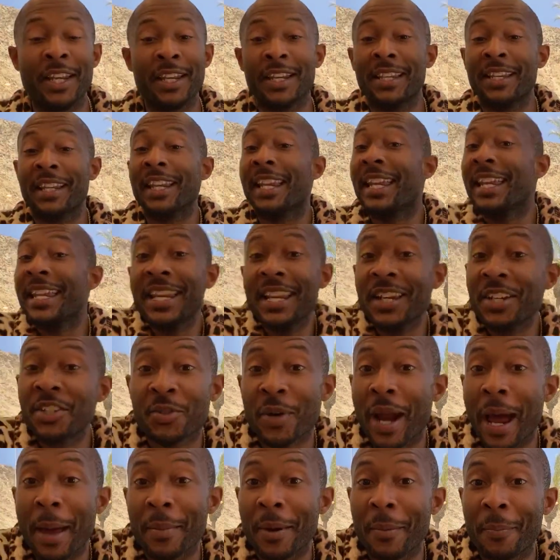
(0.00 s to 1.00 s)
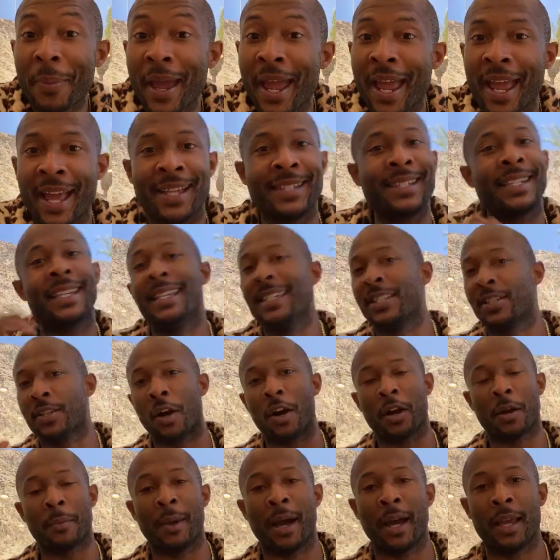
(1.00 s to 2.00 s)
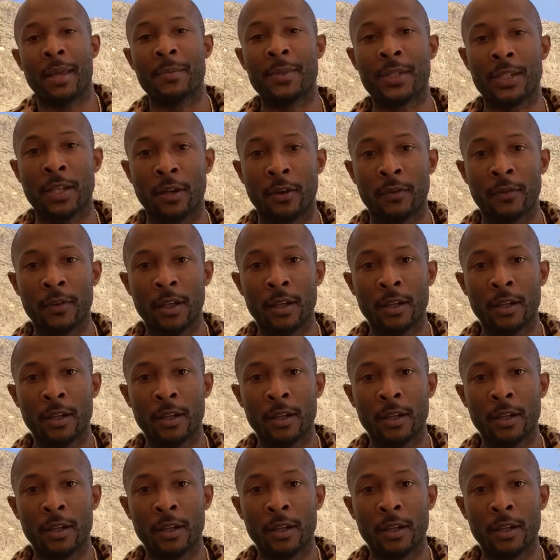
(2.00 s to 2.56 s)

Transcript: he didn't drop the pass, he's talking about himself.